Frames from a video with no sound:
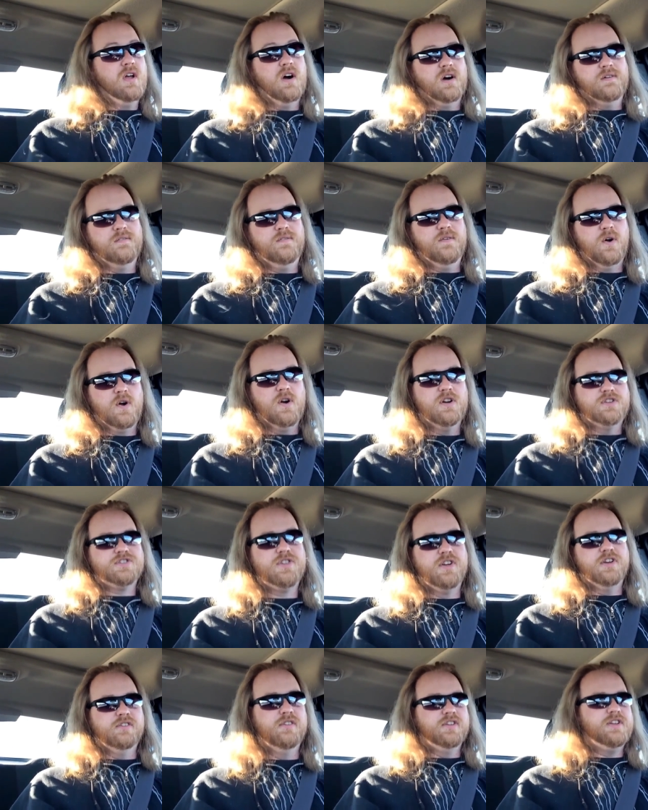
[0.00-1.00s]

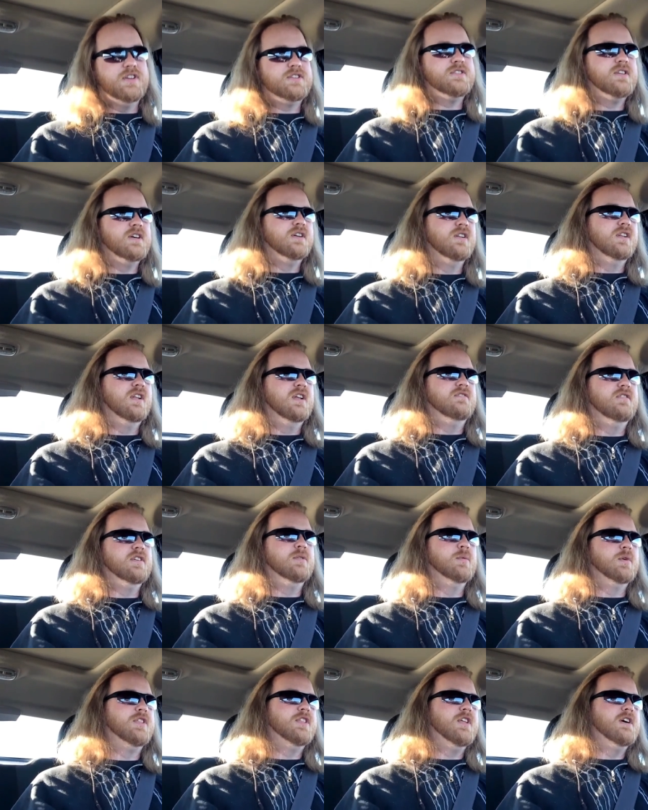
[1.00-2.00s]
unfortunately still
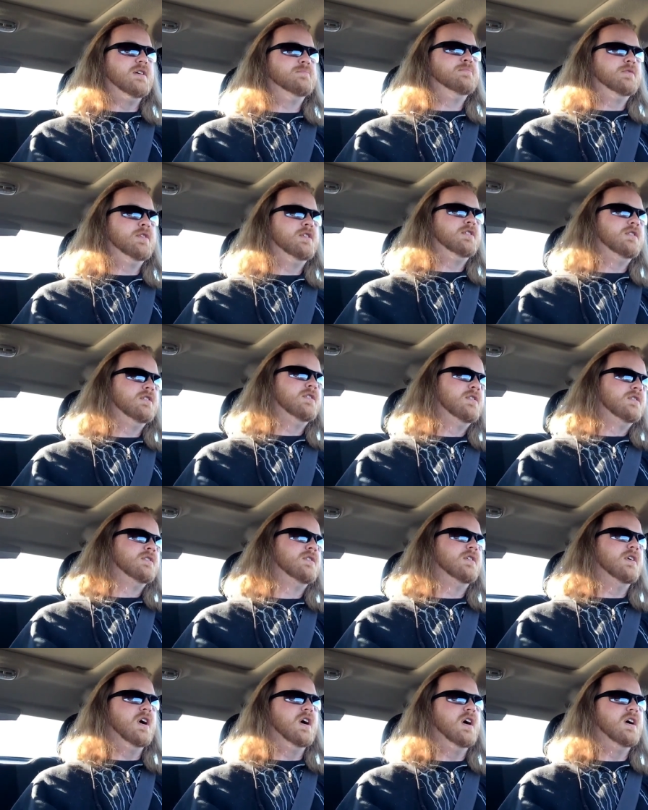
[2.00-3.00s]
living with them.
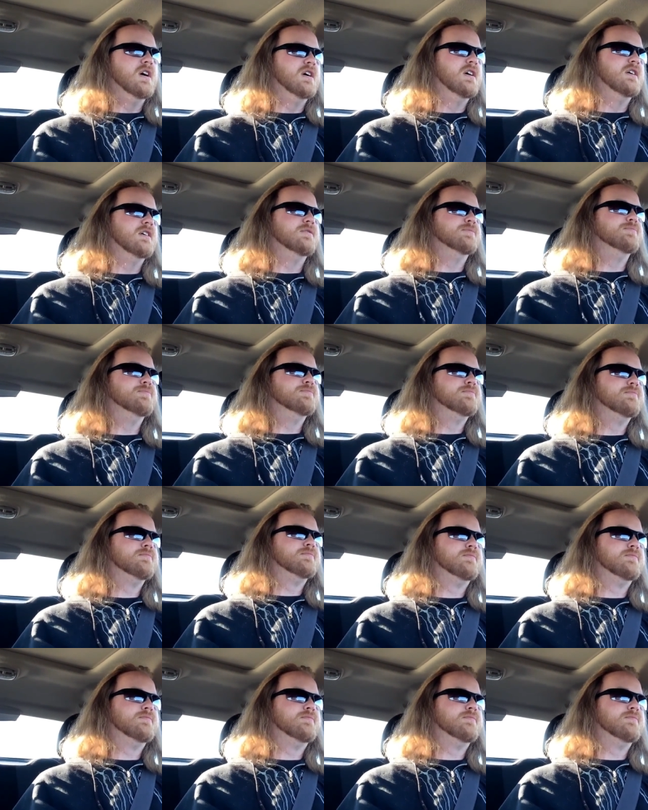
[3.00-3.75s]
Um,